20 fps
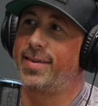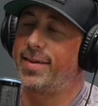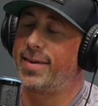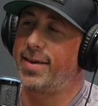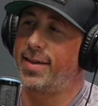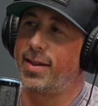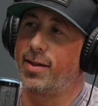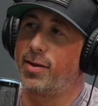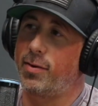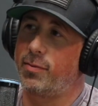
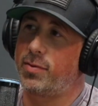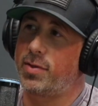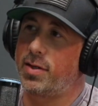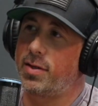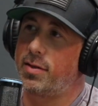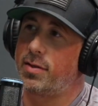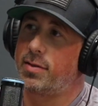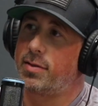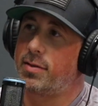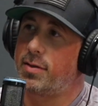I'd
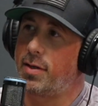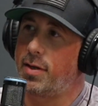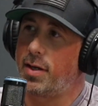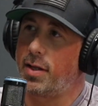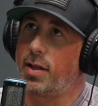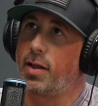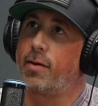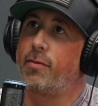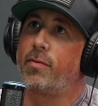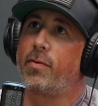
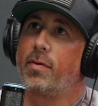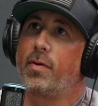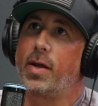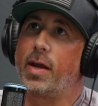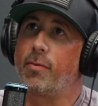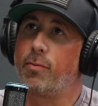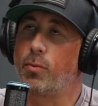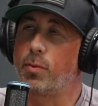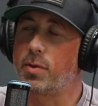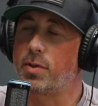love
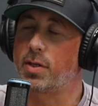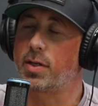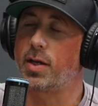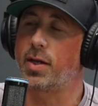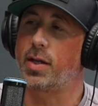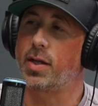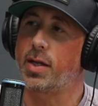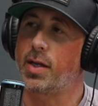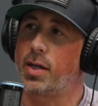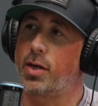everyone to
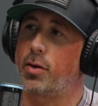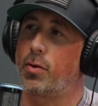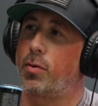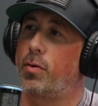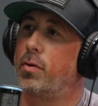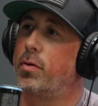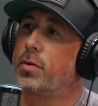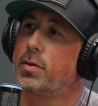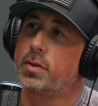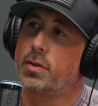kind of
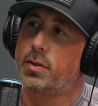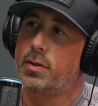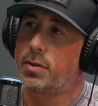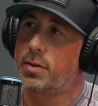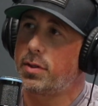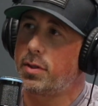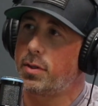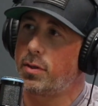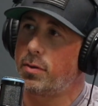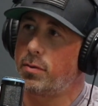hear,
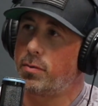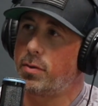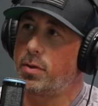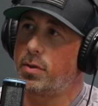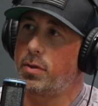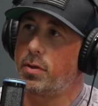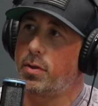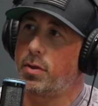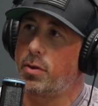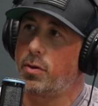the
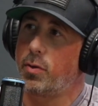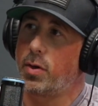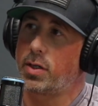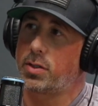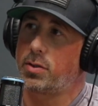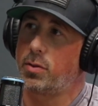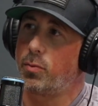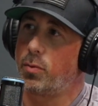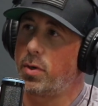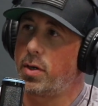
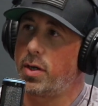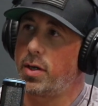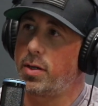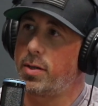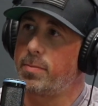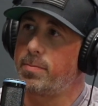direction we're headed.